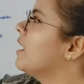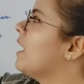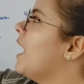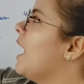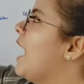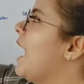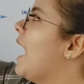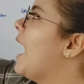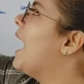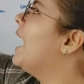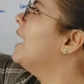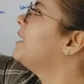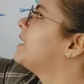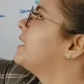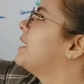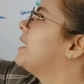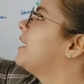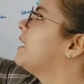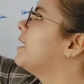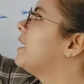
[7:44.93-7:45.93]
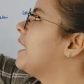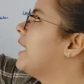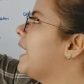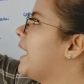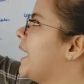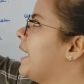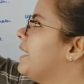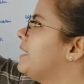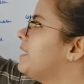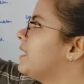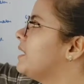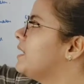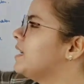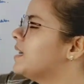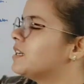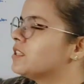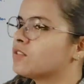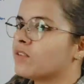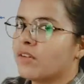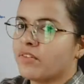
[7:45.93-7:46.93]
at eight
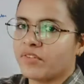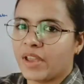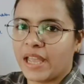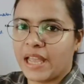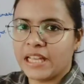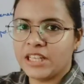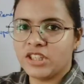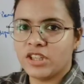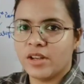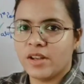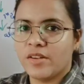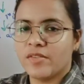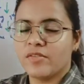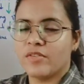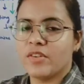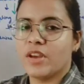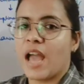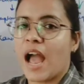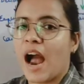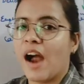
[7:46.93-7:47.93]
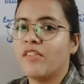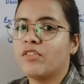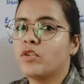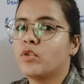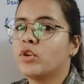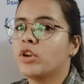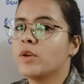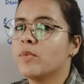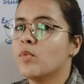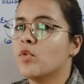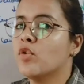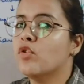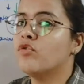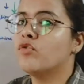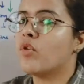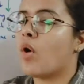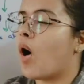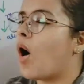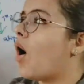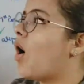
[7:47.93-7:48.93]
years of age we have to
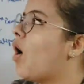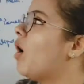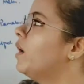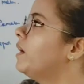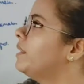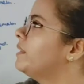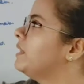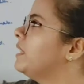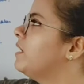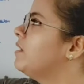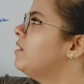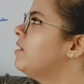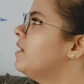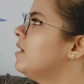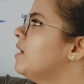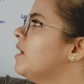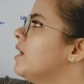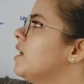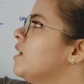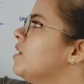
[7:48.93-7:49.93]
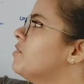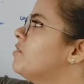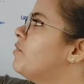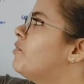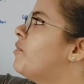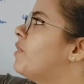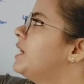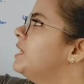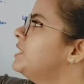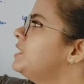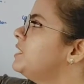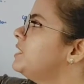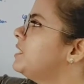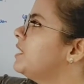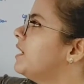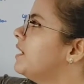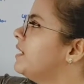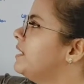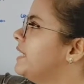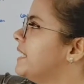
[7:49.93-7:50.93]
remove all the first
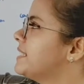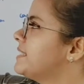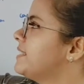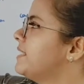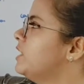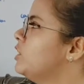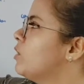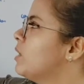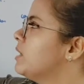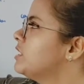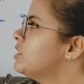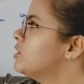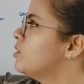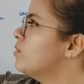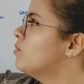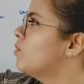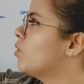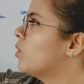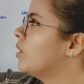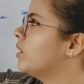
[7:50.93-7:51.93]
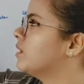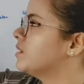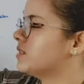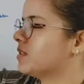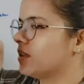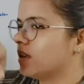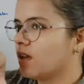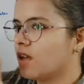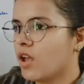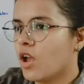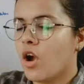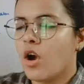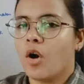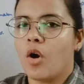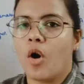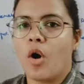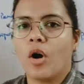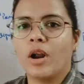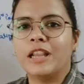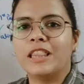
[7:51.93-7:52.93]
deciduous molars.
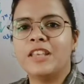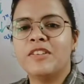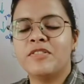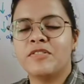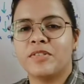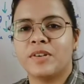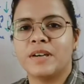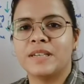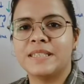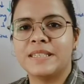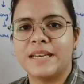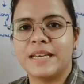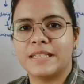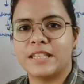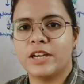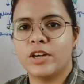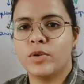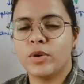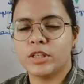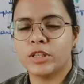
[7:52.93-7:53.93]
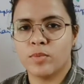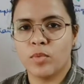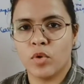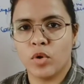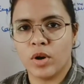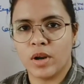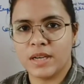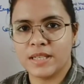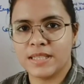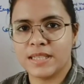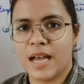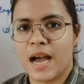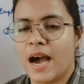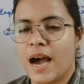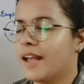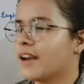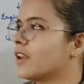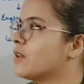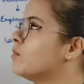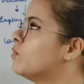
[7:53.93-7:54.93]
All the first deciduous molars
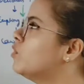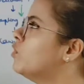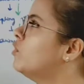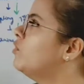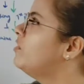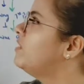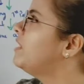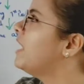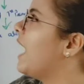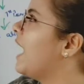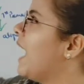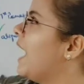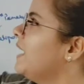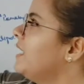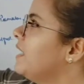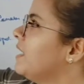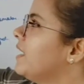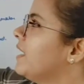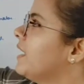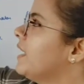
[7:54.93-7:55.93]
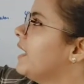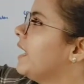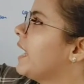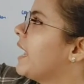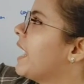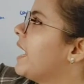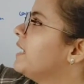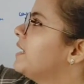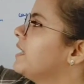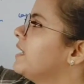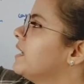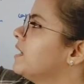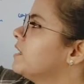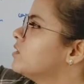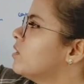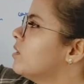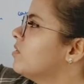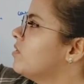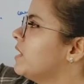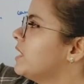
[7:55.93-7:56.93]
are removed at eight years
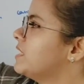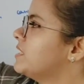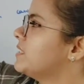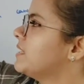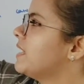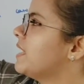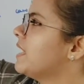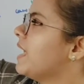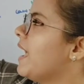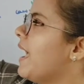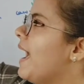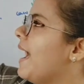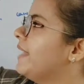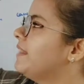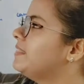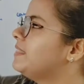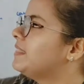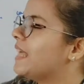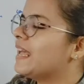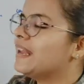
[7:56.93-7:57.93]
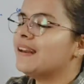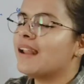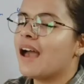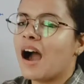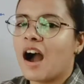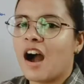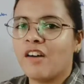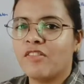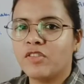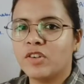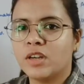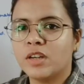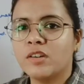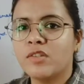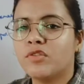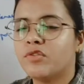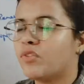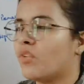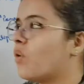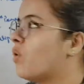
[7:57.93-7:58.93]
of age, and then after
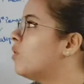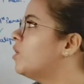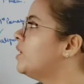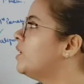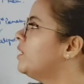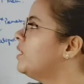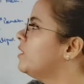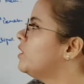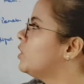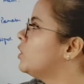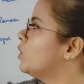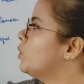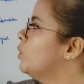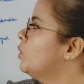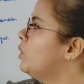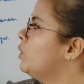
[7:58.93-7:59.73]
four to